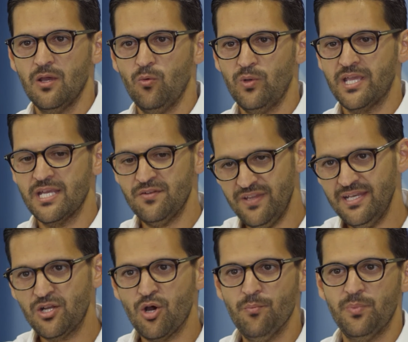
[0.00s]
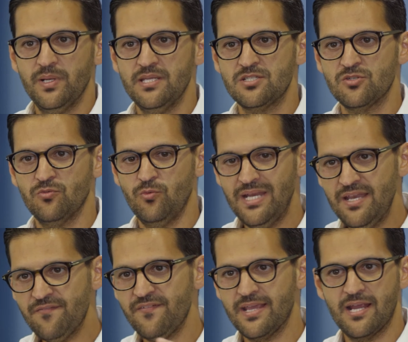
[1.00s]
we convene companies to really
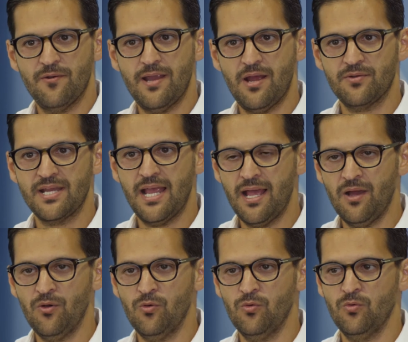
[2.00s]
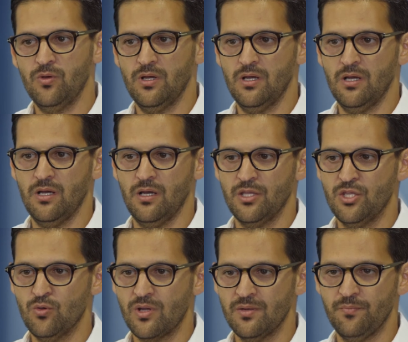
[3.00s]
figure out how
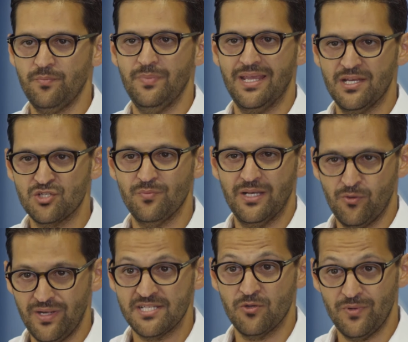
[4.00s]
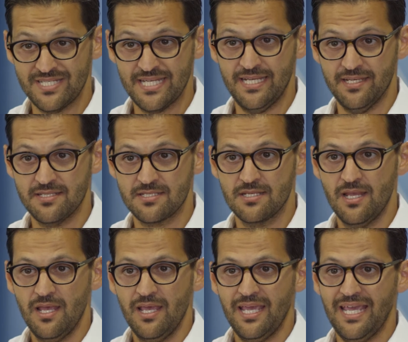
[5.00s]
you can begin to build greater resilience
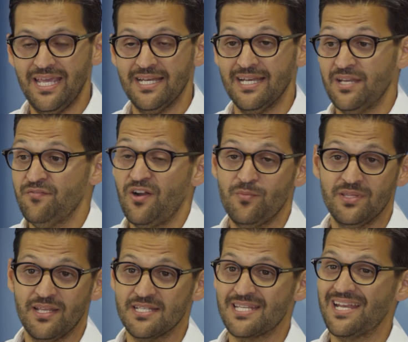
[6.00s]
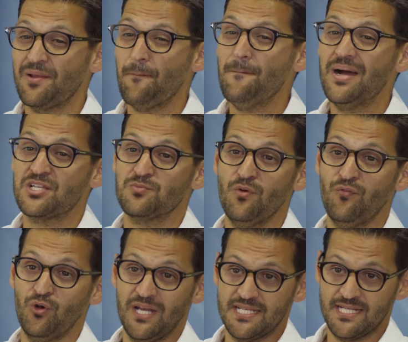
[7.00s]
in an environment that is getting much more
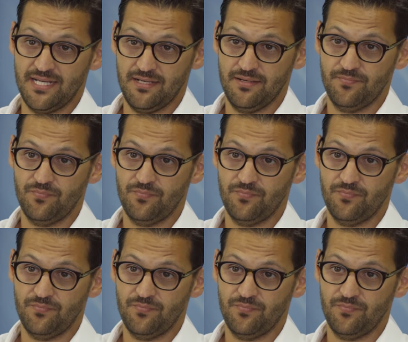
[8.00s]
volatile.